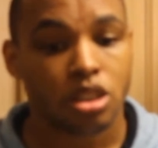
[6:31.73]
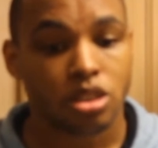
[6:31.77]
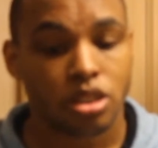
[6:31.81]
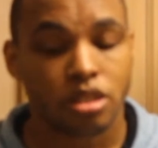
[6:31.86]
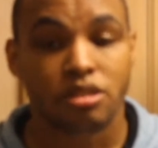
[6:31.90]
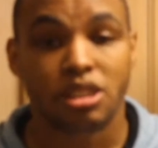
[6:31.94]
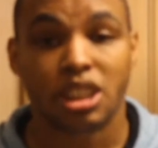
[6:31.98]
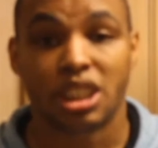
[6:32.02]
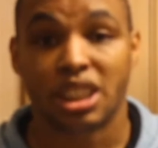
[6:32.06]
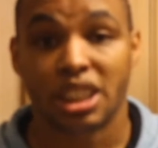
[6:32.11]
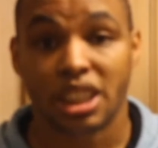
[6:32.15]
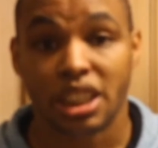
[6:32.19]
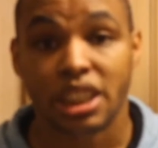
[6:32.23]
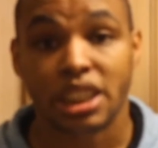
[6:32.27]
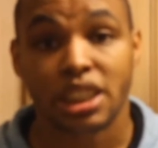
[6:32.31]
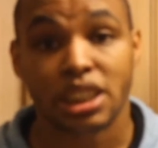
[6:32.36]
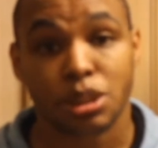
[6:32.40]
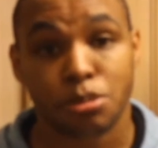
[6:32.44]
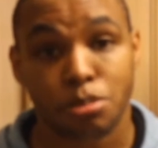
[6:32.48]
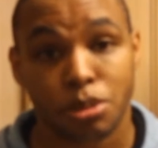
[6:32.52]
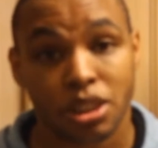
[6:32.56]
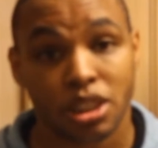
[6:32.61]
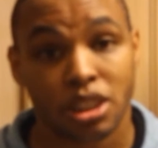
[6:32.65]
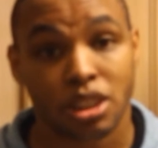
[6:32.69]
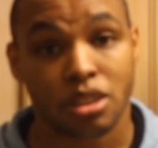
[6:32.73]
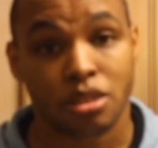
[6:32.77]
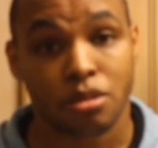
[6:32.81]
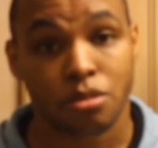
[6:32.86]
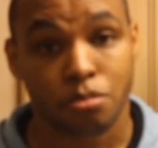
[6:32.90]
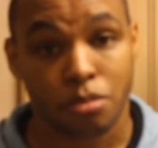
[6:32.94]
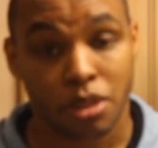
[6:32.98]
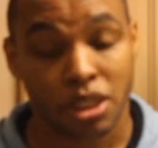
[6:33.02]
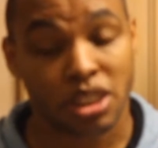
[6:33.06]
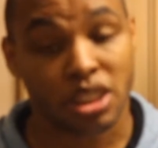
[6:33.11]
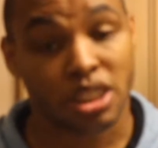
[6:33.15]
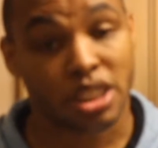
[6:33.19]
you've done an ESPN
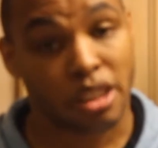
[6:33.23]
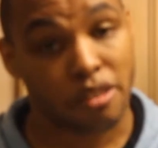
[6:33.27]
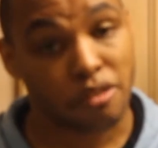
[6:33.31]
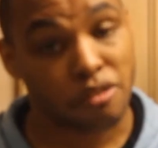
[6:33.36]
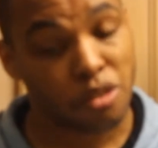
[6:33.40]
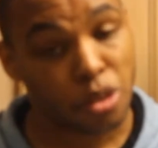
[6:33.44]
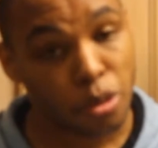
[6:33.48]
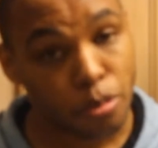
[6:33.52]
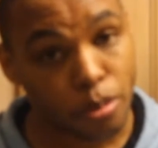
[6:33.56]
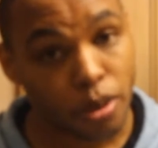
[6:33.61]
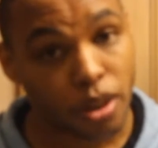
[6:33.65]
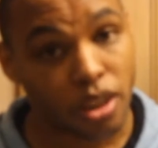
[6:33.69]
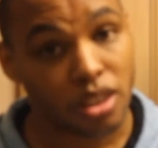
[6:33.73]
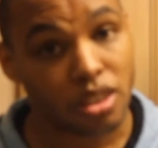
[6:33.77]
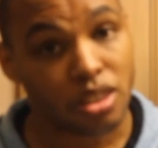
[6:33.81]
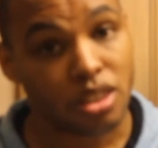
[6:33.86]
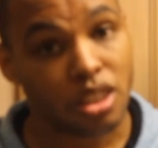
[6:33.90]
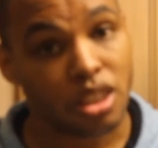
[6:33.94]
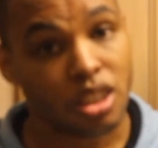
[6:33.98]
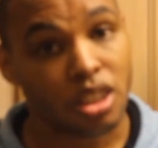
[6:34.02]
Monday Night Football.